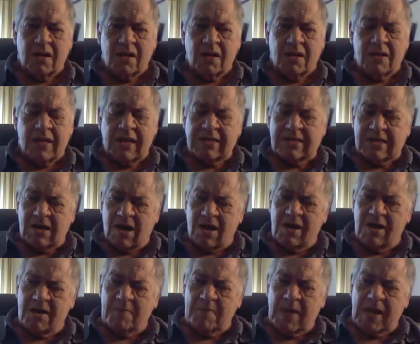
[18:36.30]
they
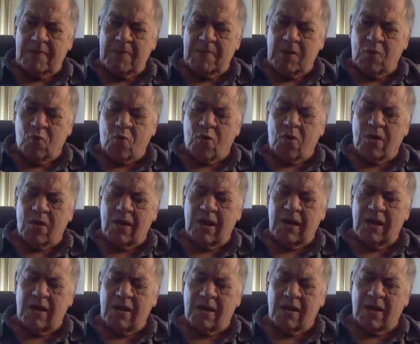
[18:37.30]
started to make me worry,
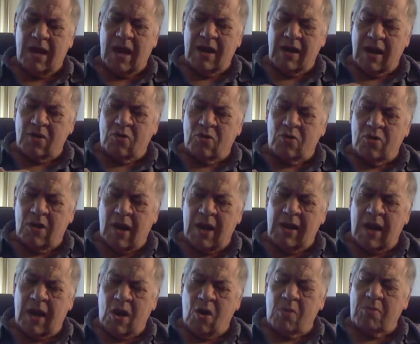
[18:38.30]
and
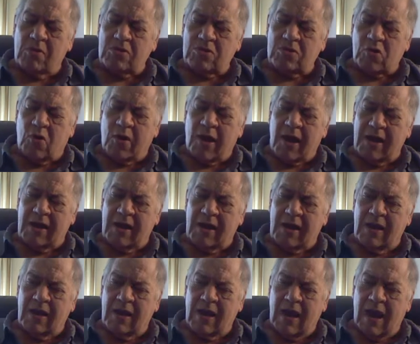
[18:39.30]
I almost cried.
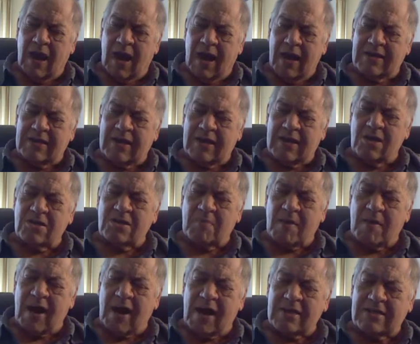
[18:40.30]
I had tears in my
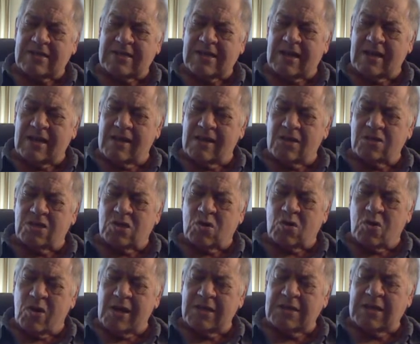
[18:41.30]
eyes listening to their
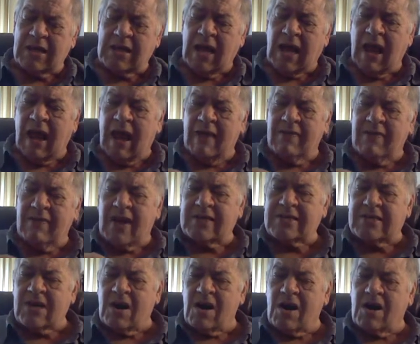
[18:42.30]
stories, and then I
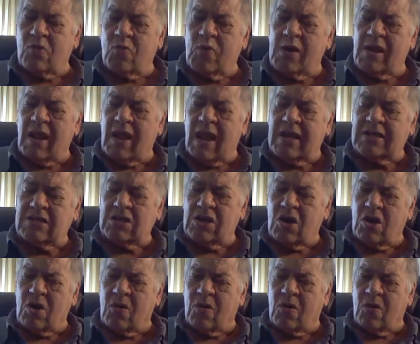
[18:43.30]
started to realize, here
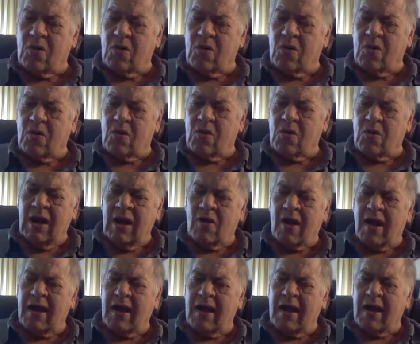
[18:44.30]

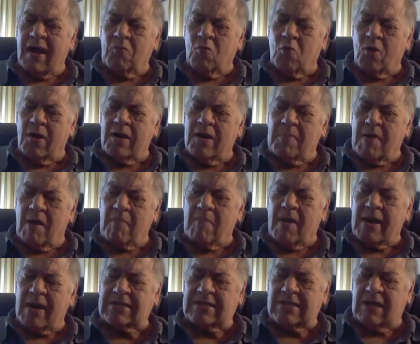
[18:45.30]
I am worried about
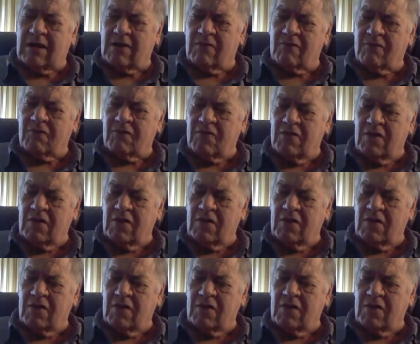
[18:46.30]
myself,